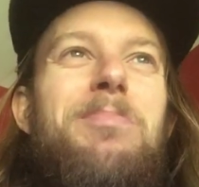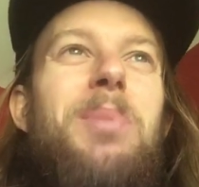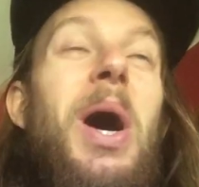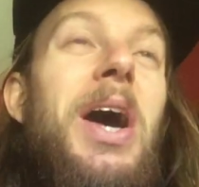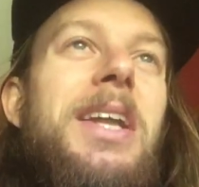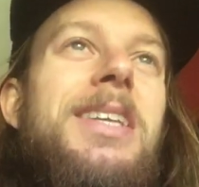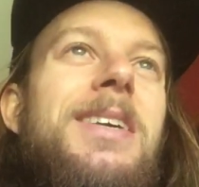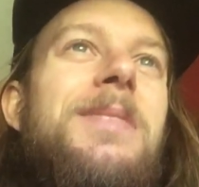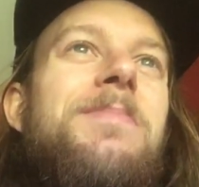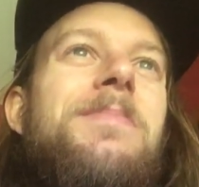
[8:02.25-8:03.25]
But
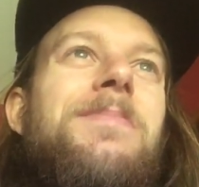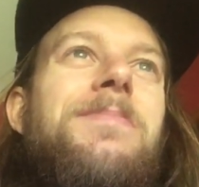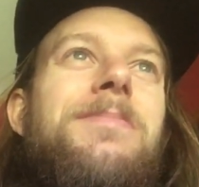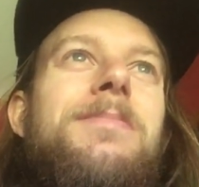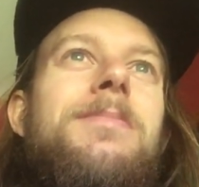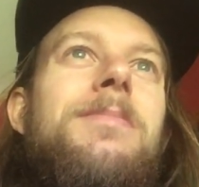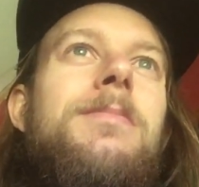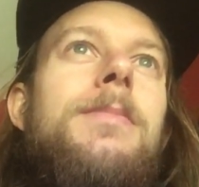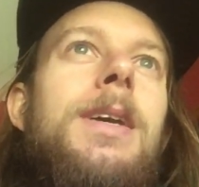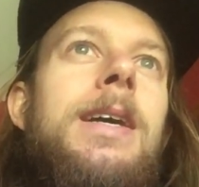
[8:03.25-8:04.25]

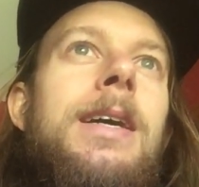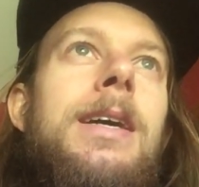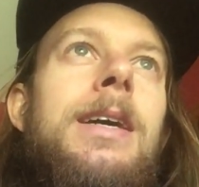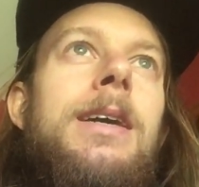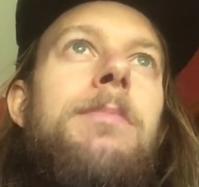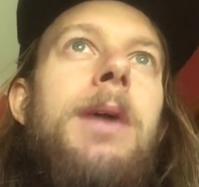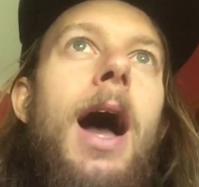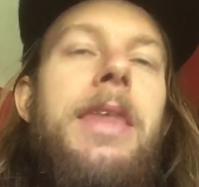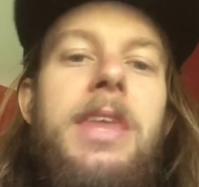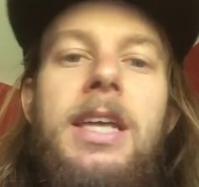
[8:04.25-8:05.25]

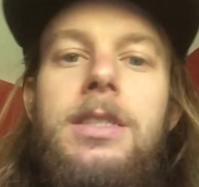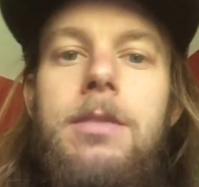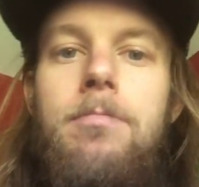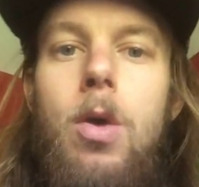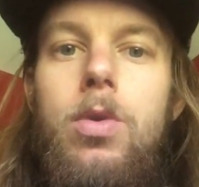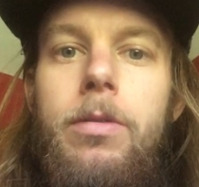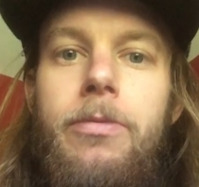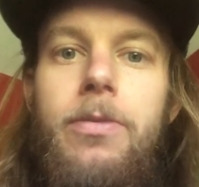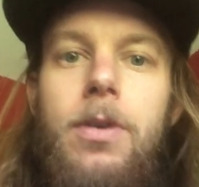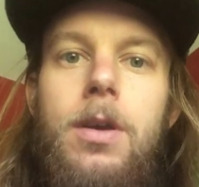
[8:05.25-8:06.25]
I think it's the motive.